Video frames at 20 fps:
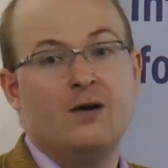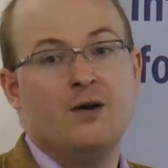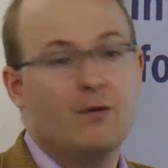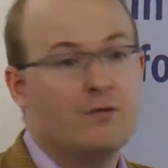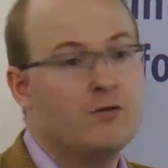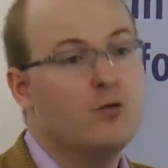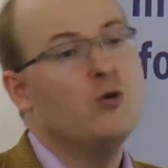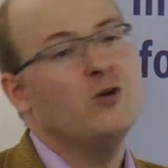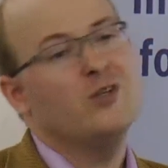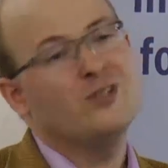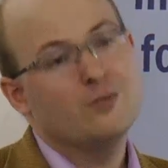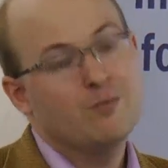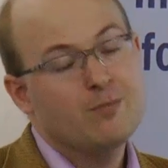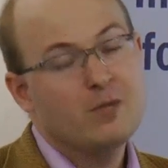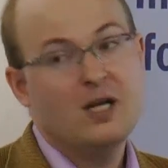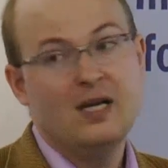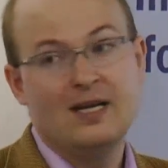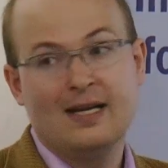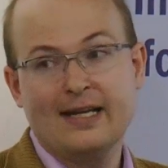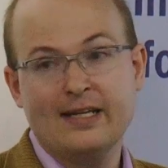Of course,
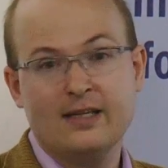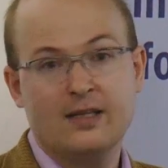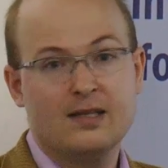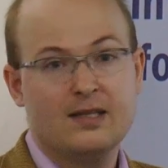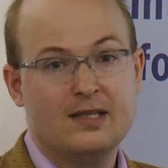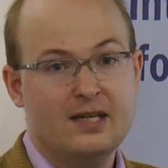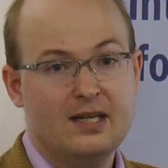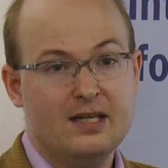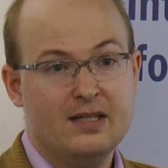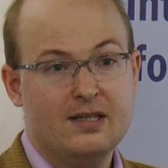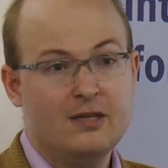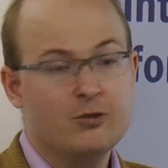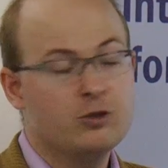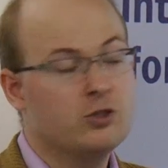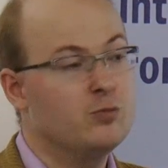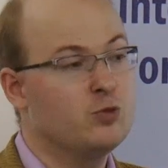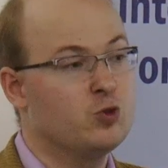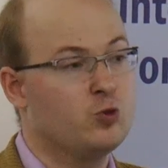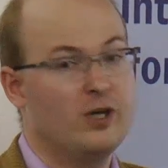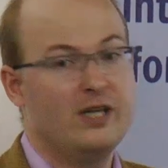like there's
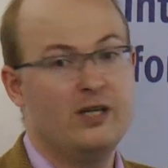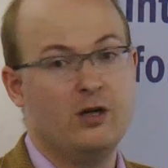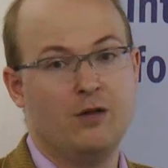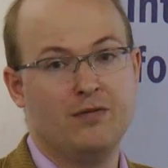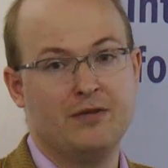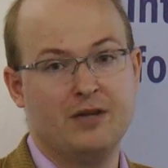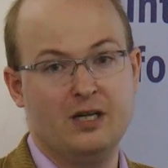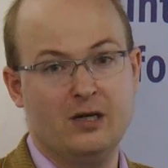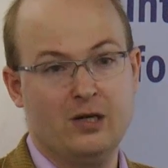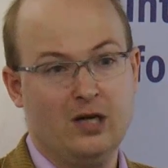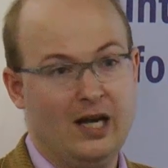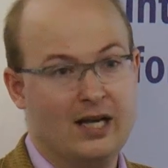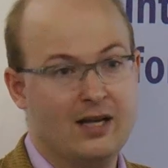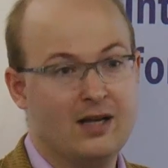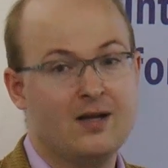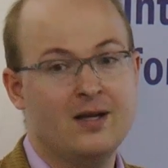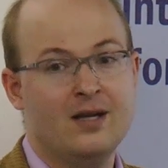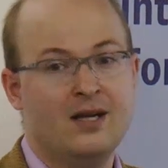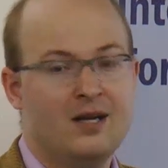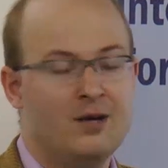some trade-off here.
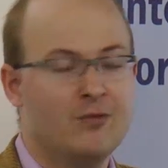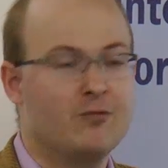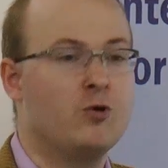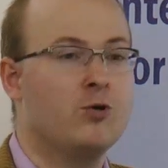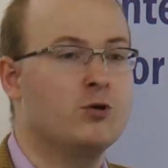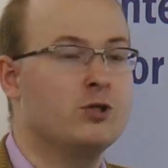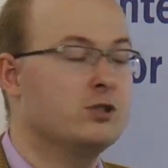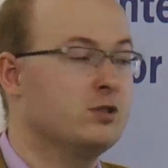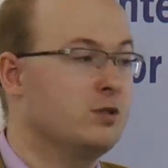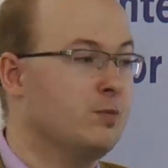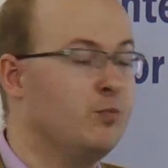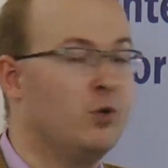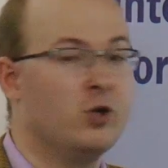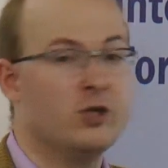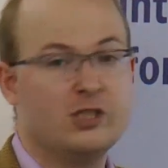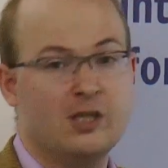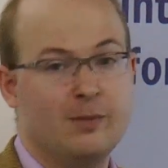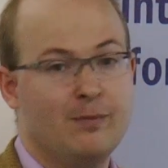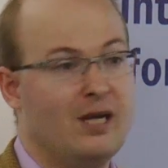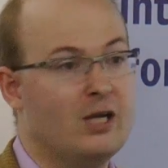Like, of course,
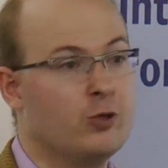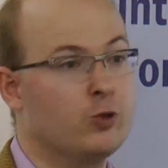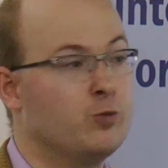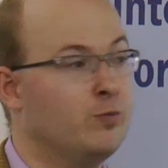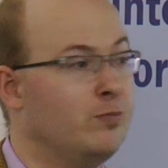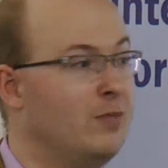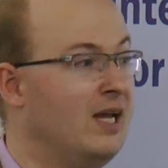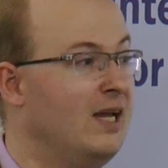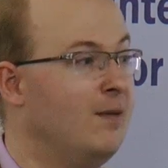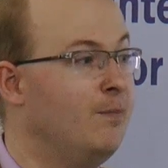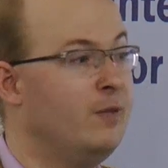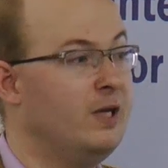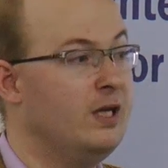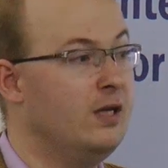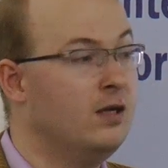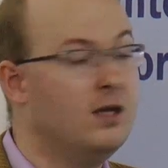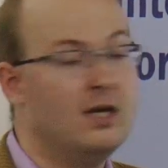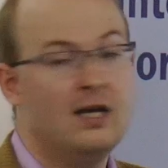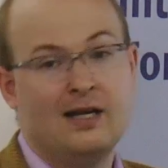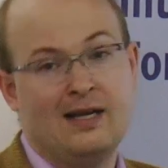policymakers may
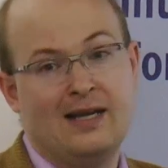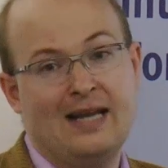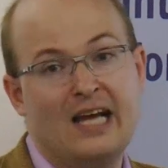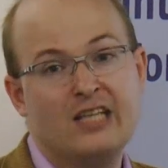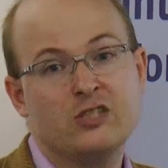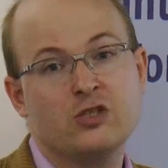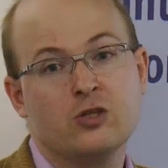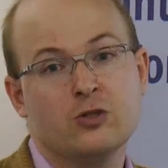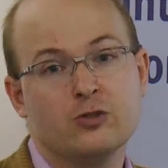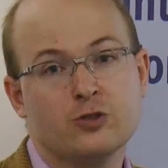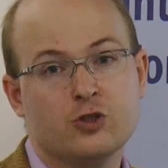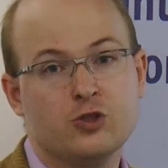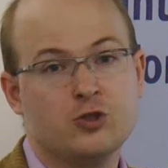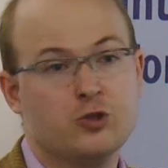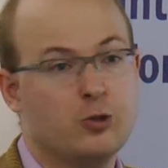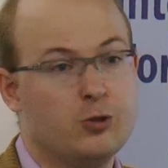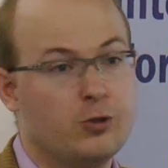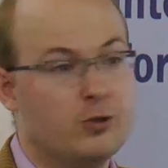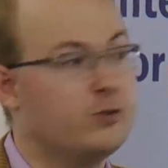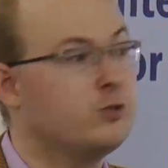be less
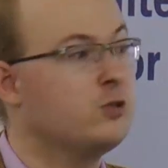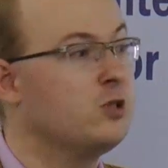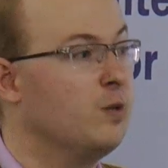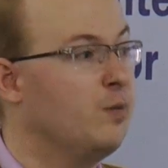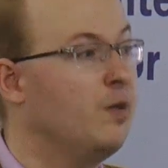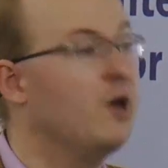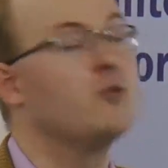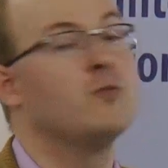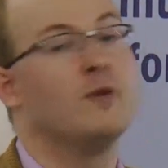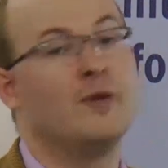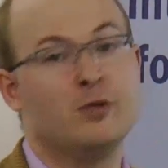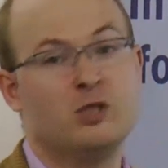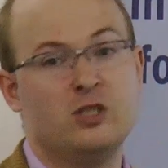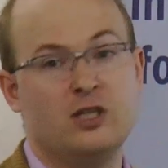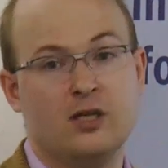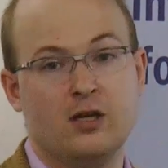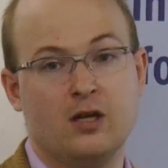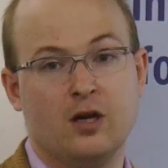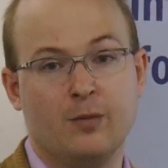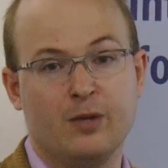concerned about women's
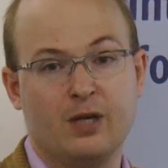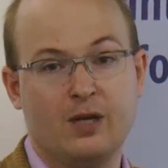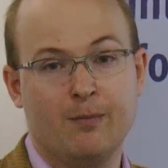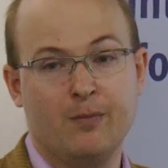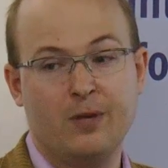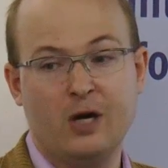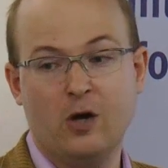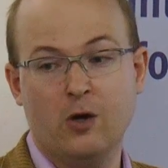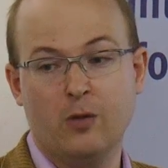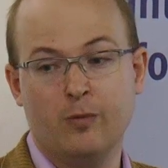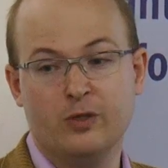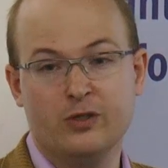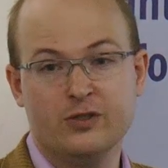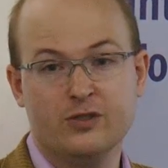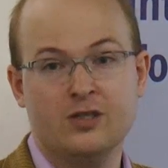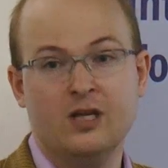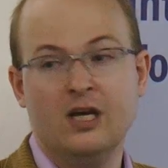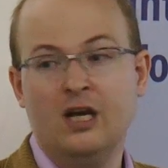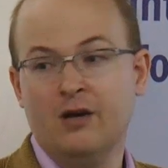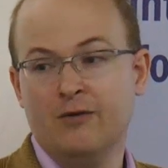economic
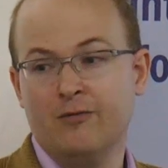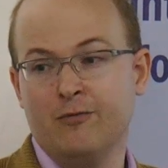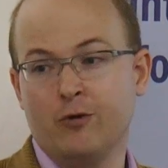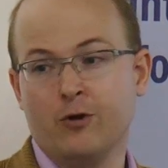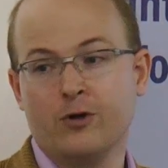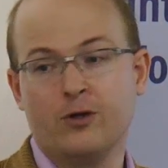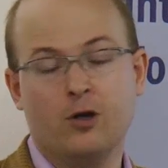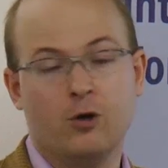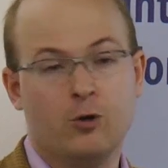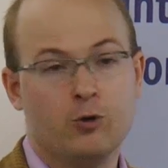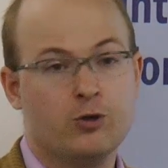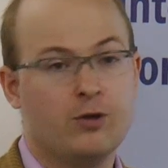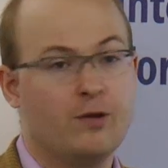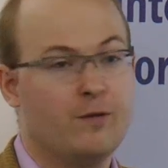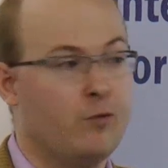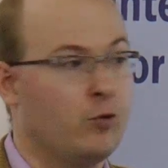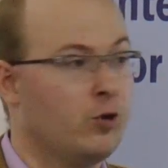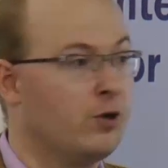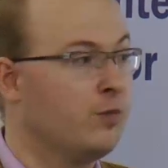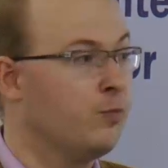empowerment for
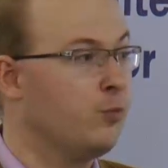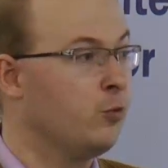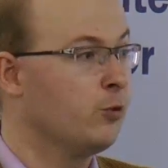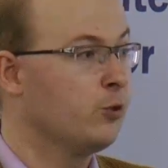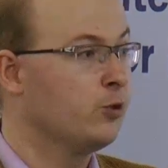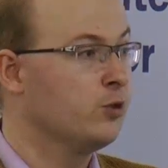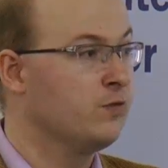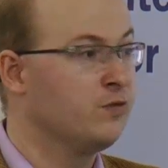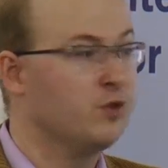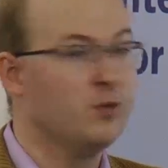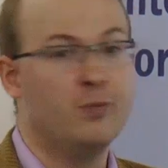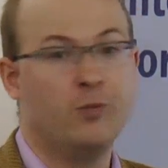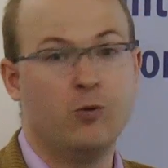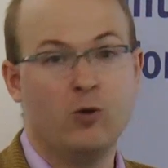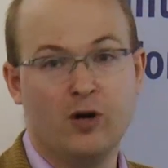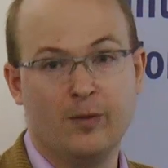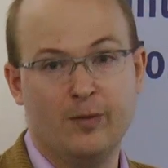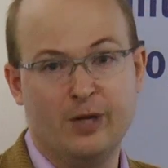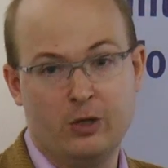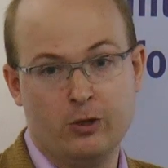the poorest of the
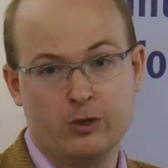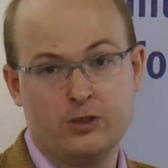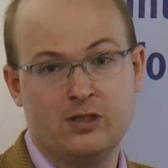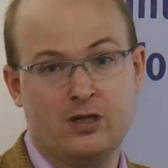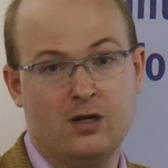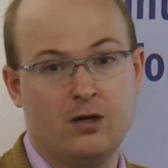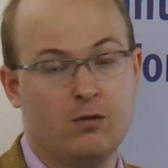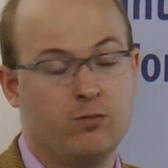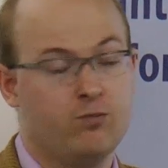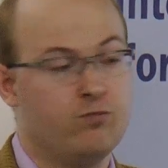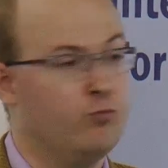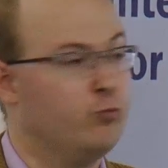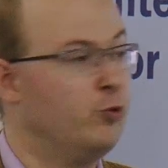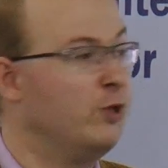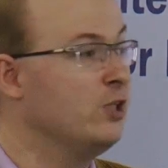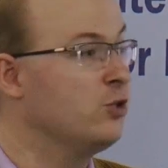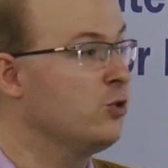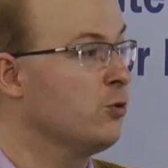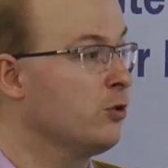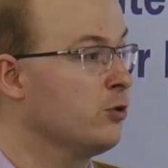poor because there are
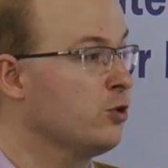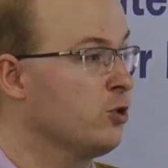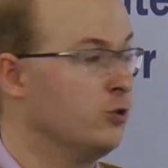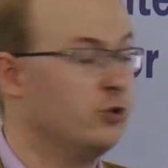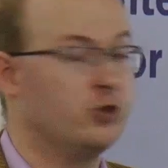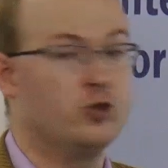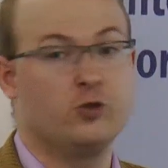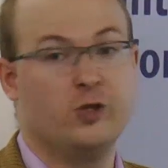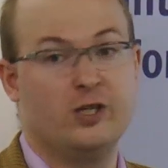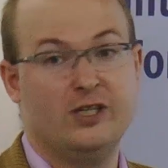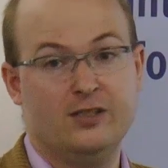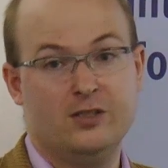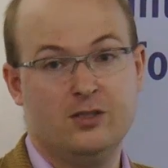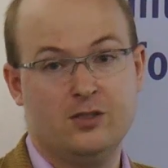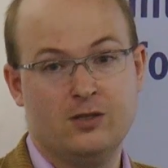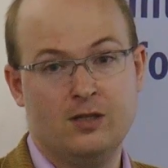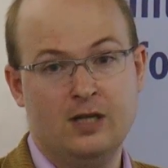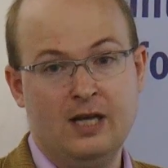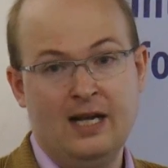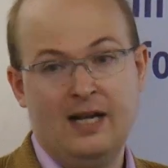resource
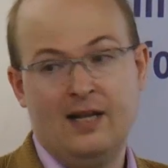constraints.